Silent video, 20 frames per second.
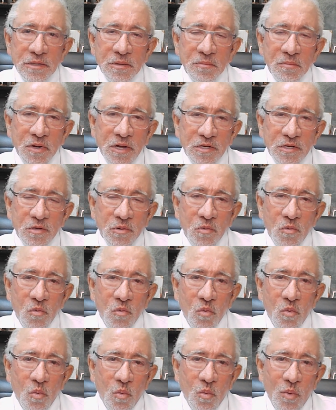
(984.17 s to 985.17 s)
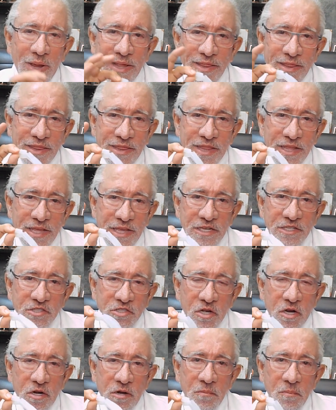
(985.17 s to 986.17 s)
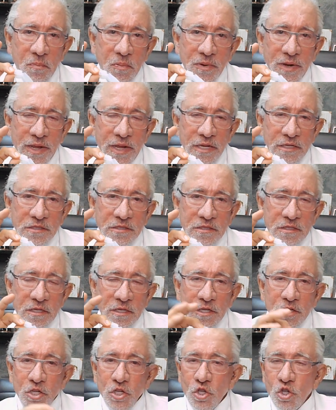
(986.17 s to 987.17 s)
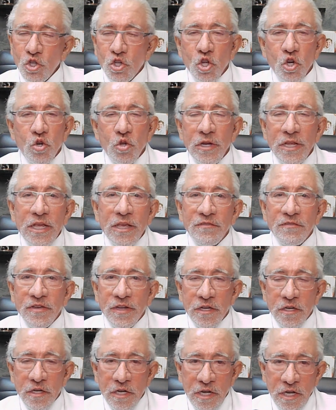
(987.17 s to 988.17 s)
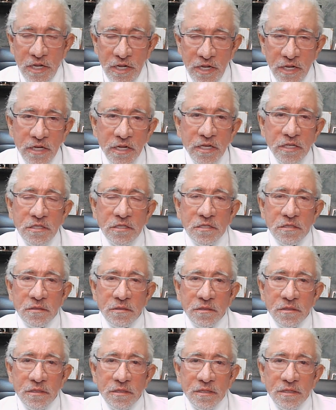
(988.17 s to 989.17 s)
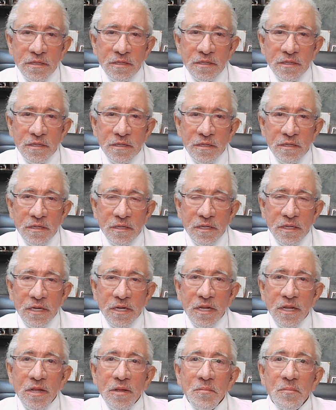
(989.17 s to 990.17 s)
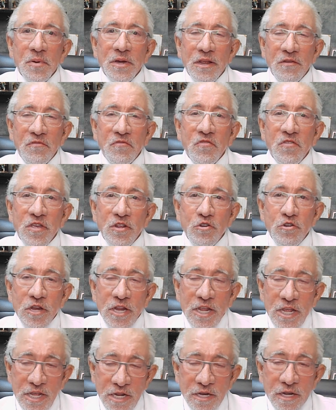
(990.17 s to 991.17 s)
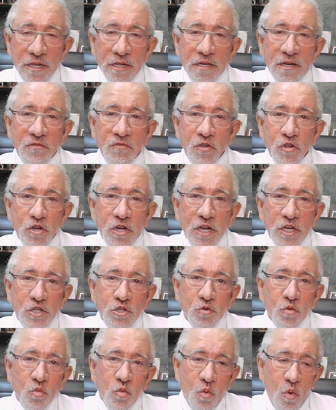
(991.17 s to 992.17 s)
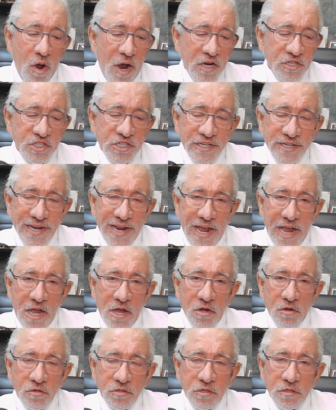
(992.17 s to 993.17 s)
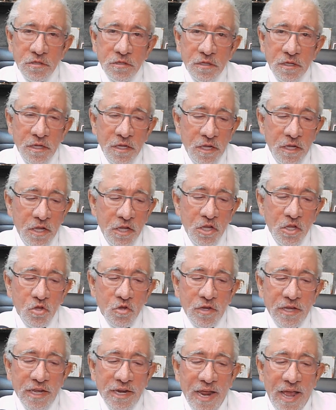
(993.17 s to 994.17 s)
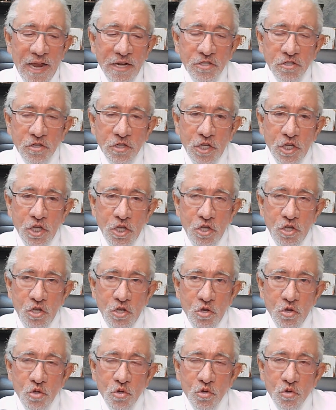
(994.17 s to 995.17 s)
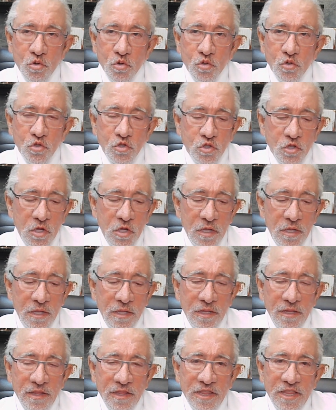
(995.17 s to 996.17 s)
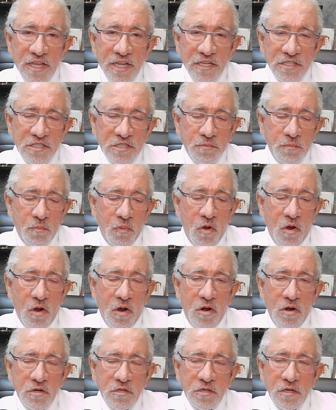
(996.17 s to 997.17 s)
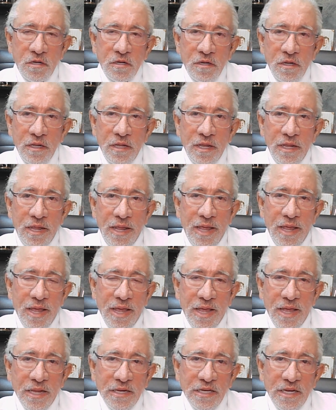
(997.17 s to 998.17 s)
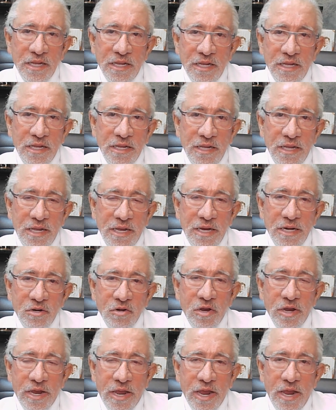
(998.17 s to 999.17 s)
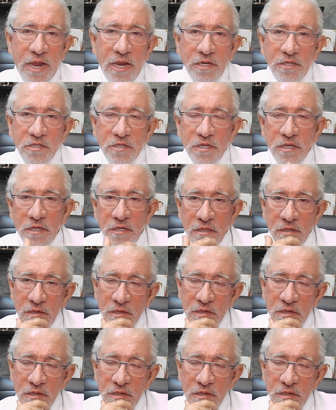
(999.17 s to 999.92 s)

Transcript: But when these are in place, you don't even need it. But if you need it, if you need to wash it out, you can actually use this part and irrigate the